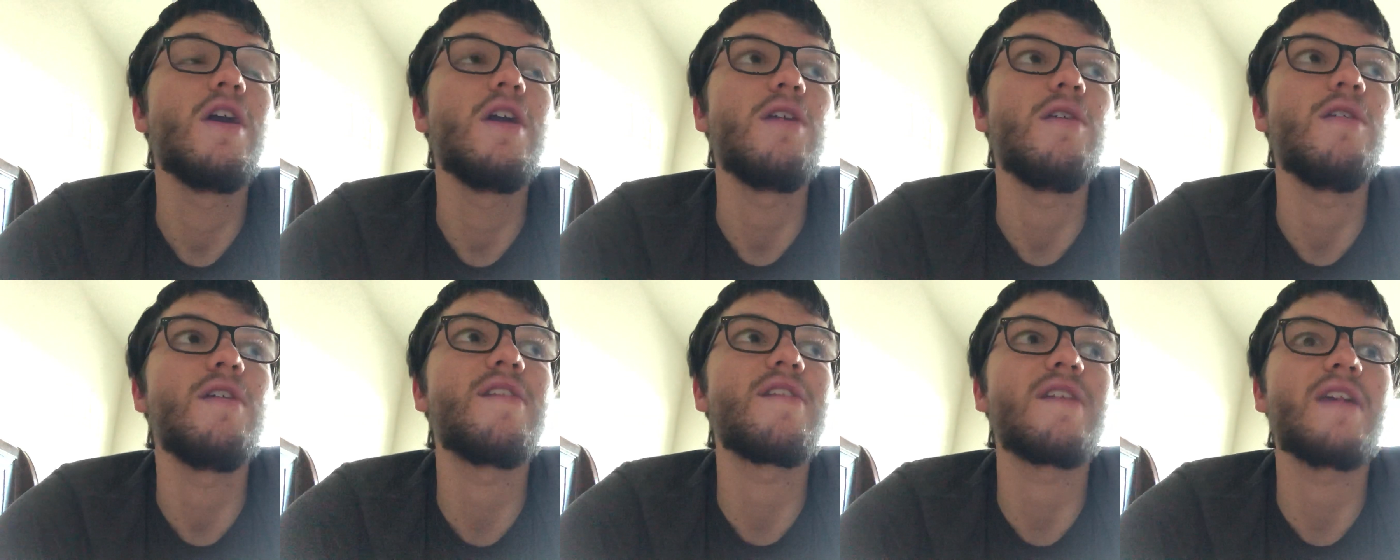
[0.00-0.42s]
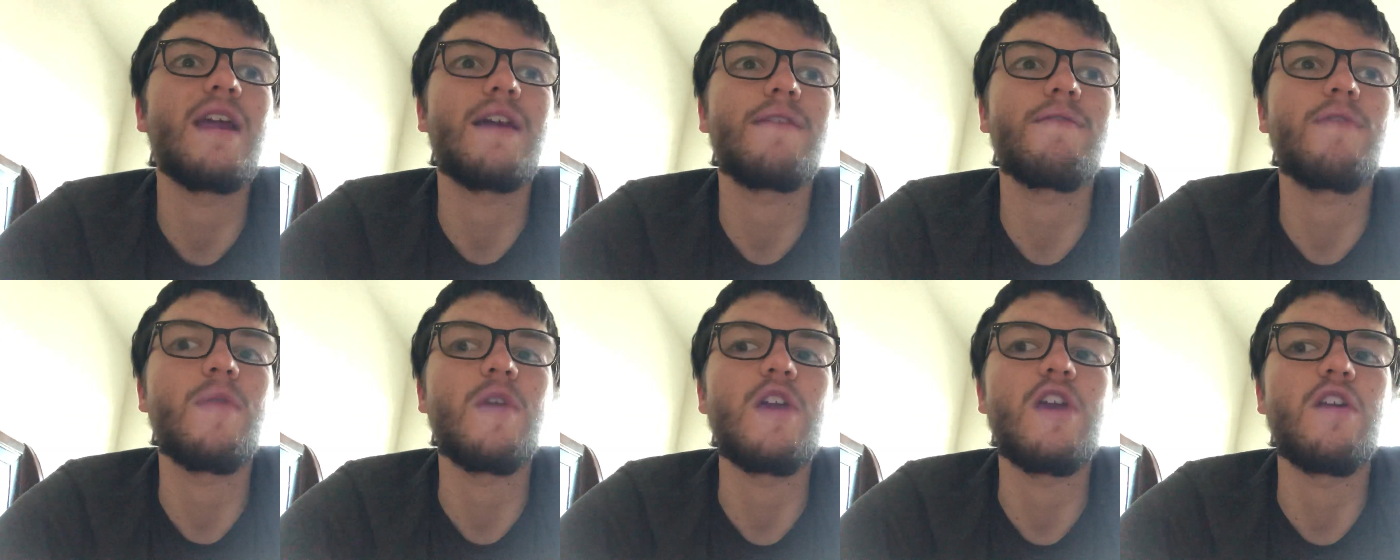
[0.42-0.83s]
you disconnect
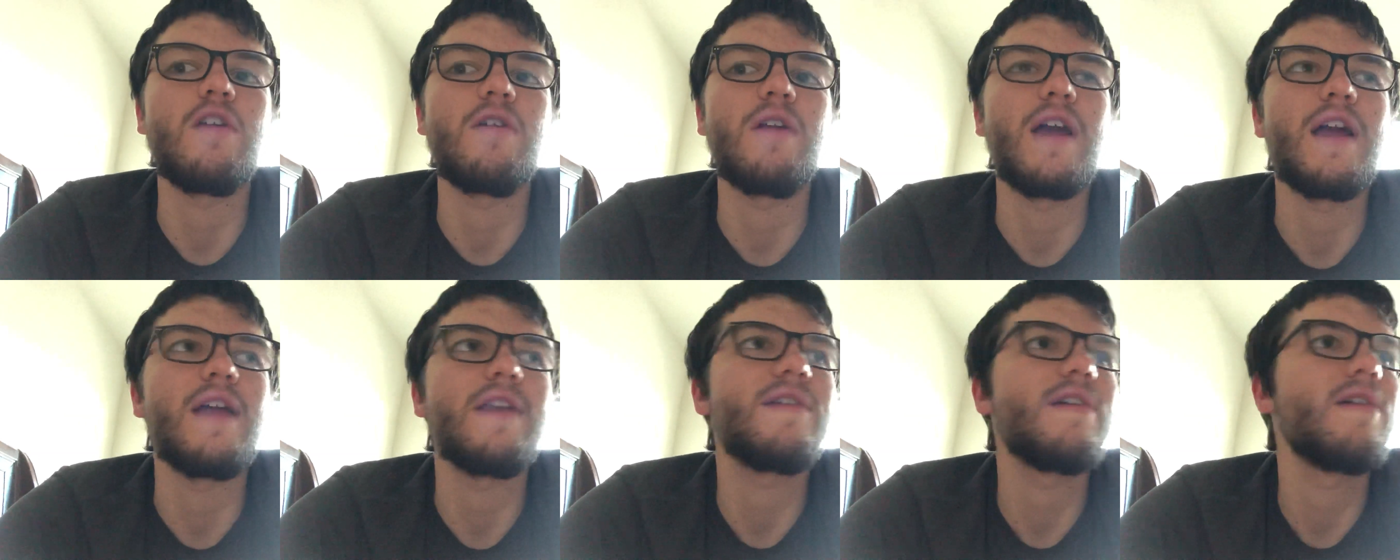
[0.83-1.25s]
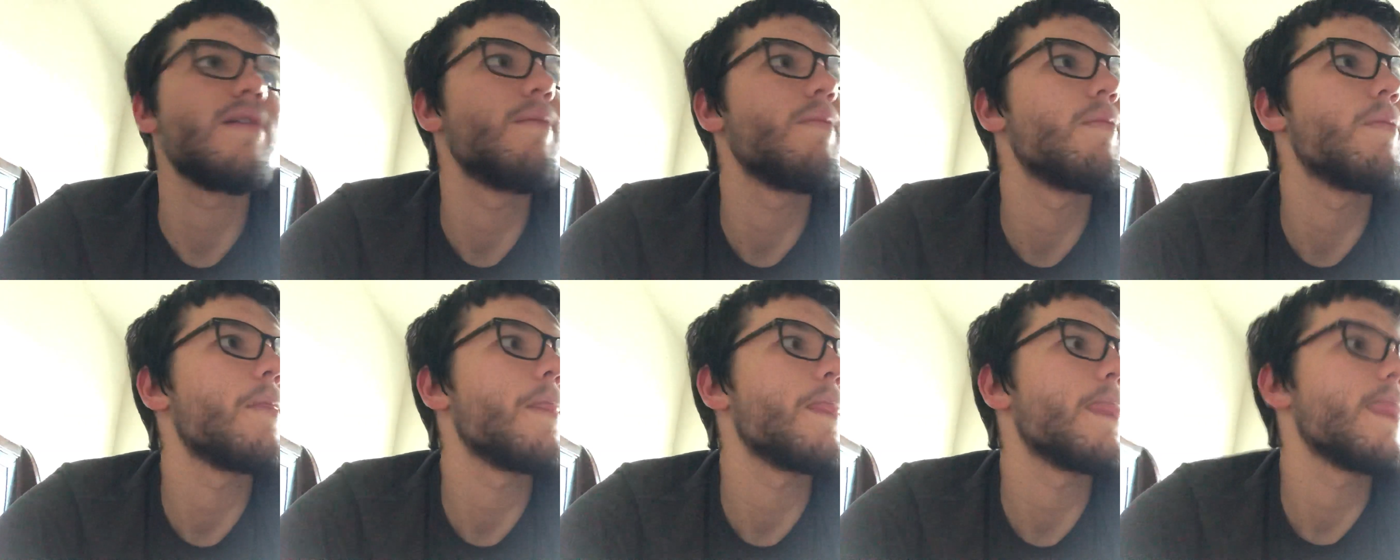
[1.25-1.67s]
from the internet.
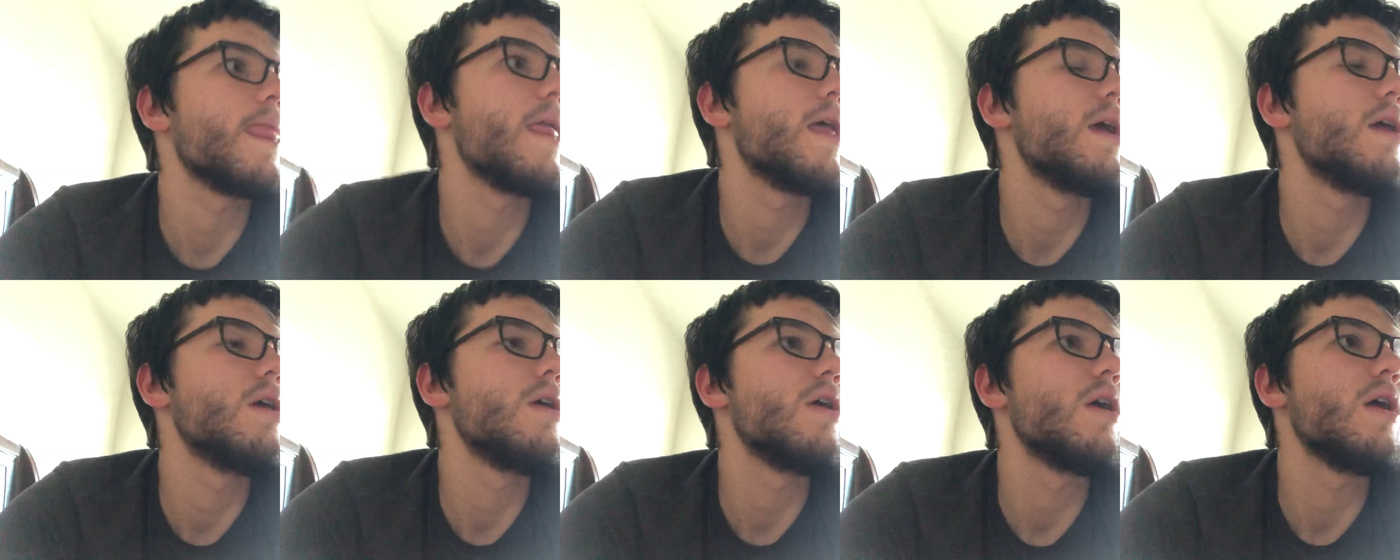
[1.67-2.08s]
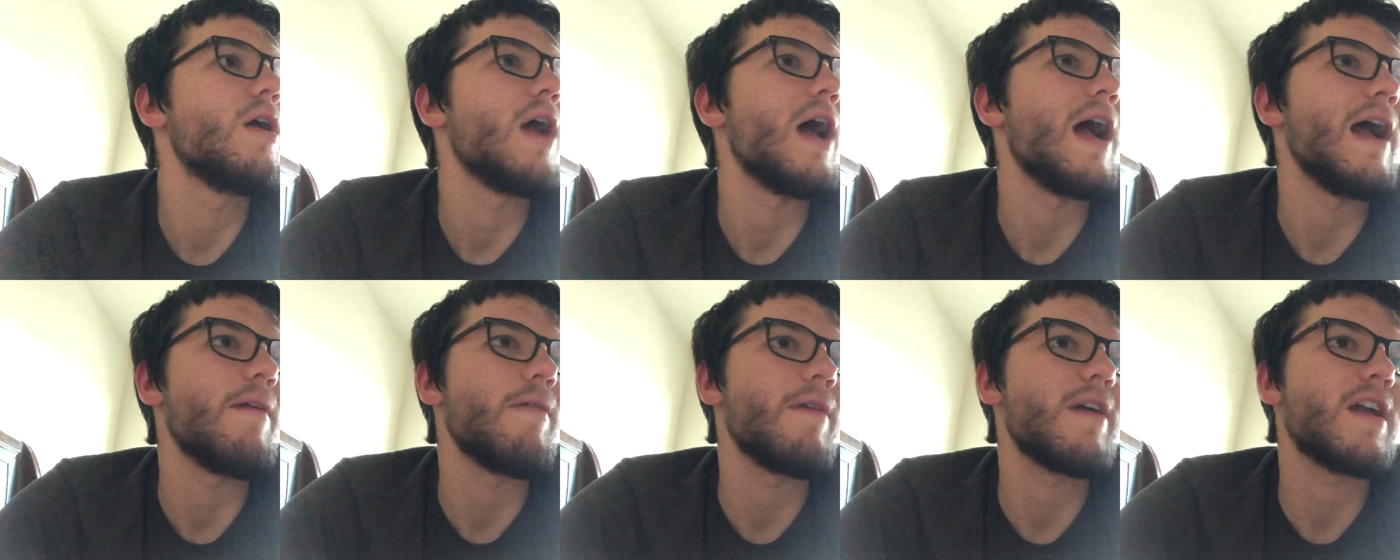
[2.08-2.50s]

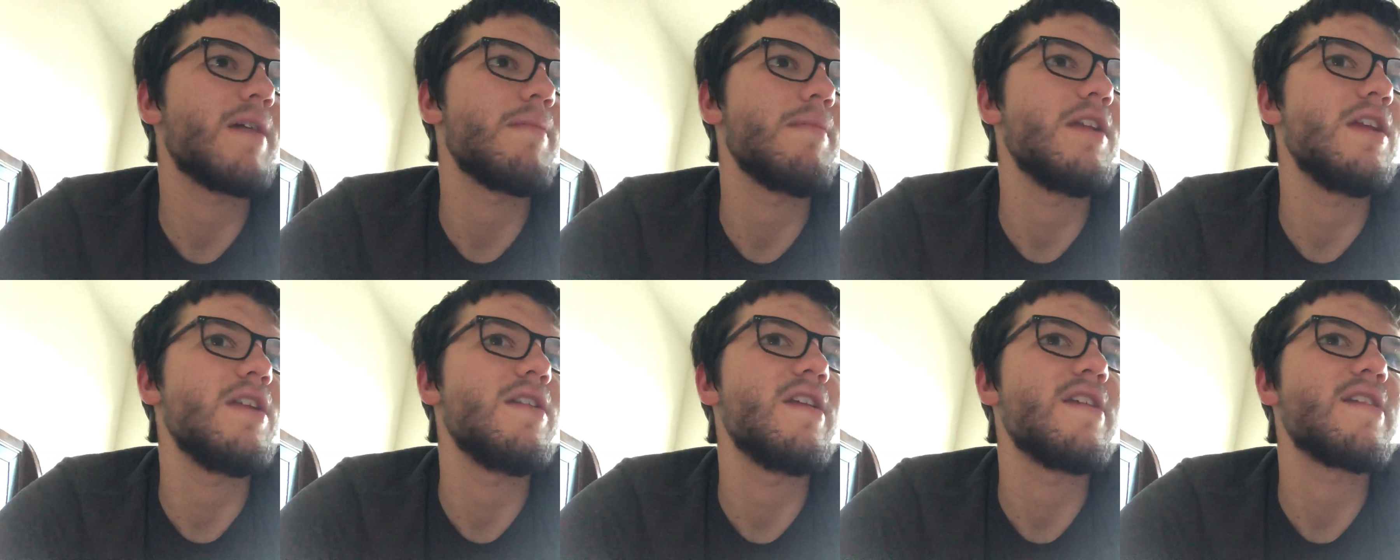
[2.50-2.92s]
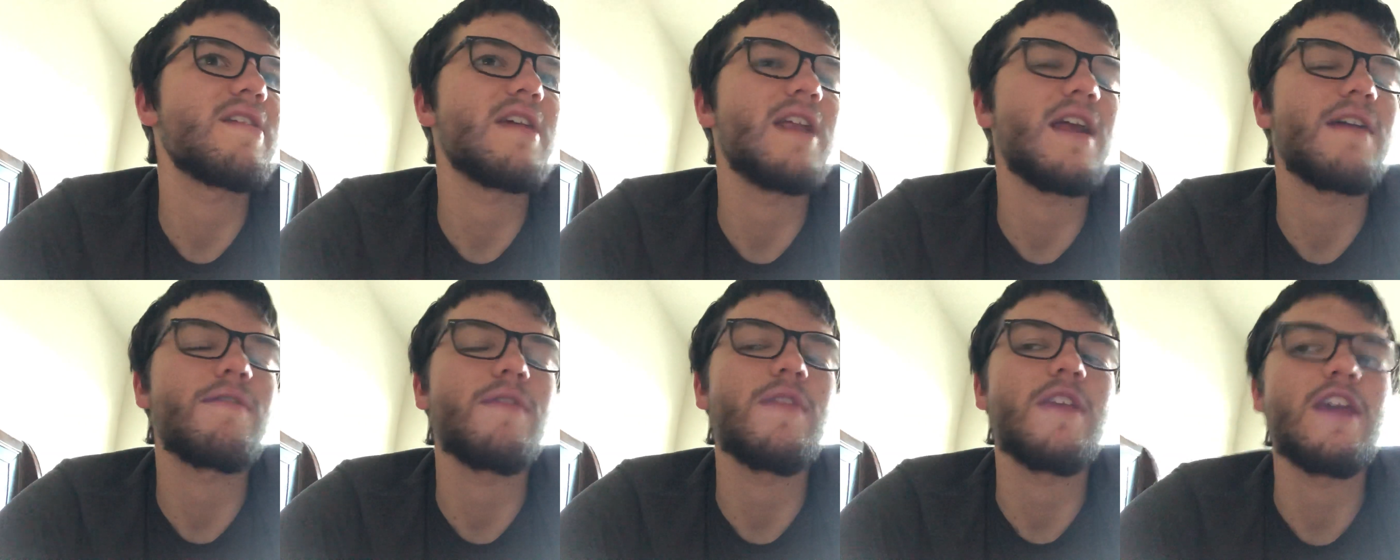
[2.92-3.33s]
I recommend you
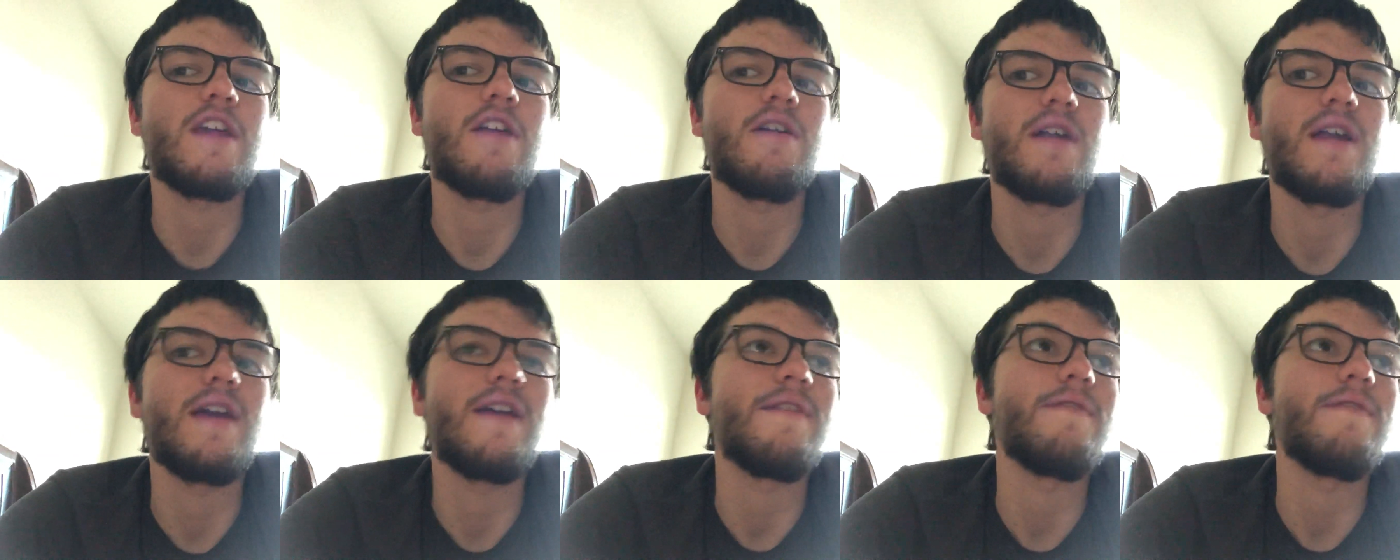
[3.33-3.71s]
disconnect from the internet.